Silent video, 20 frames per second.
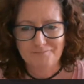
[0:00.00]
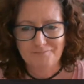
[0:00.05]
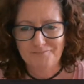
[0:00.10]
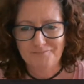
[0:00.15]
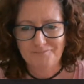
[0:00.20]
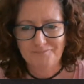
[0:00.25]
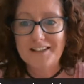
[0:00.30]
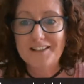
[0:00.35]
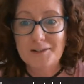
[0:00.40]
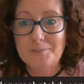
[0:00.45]

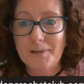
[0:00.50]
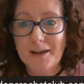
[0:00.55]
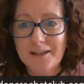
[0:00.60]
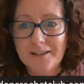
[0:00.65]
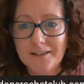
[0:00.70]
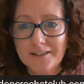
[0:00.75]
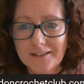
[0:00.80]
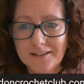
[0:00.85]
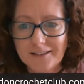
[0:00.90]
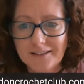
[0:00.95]
thing to
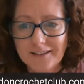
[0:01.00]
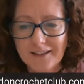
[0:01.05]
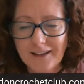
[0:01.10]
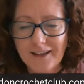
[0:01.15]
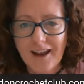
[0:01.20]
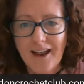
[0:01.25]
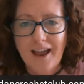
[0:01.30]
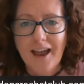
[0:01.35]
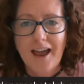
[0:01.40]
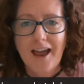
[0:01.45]
make,
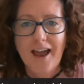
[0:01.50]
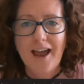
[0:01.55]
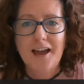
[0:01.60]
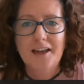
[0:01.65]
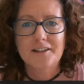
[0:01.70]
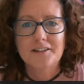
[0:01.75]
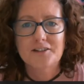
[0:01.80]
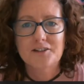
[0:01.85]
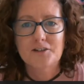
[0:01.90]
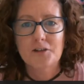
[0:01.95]

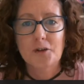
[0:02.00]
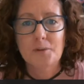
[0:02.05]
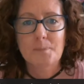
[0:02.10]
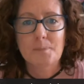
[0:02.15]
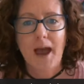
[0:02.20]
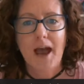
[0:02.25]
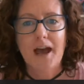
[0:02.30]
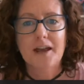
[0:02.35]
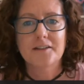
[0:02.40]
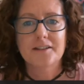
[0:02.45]
and so the
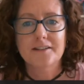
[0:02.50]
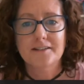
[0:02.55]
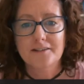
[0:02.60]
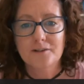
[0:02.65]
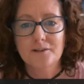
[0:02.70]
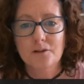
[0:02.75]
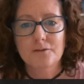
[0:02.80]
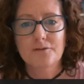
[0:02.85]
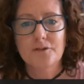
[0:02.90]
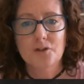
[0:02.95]
pattern
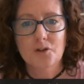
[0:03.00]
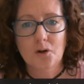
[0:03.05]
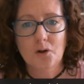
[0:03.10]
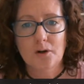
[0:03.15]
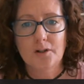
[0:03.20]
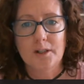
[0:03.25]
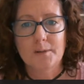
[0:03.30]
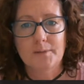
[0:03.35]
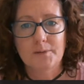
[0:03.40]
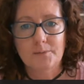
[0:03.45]
itself is
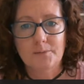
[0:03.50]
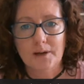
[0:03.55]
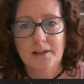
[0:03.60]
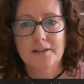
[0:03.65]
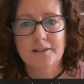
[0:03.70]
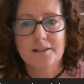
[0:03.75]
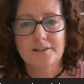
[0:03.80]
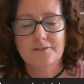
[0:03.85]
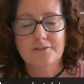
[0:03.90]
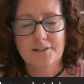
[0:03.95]
going to be
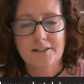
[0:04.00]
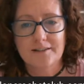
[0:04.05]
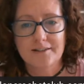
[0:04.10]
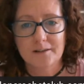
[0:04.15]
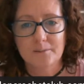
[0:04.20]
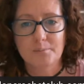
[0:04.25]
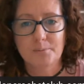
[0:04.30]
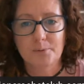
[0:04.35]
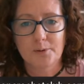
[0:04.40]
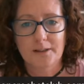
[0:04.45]
relatively
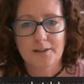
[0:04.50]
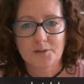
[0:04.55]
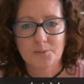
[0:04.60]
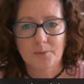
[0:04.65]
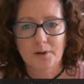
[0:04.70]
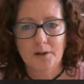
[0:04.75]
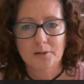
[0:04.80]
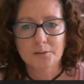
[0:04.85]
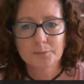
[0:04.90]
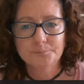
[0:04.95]
simple as
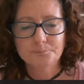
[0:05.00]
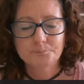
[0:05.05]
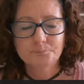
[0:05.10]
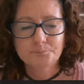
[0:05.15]
well.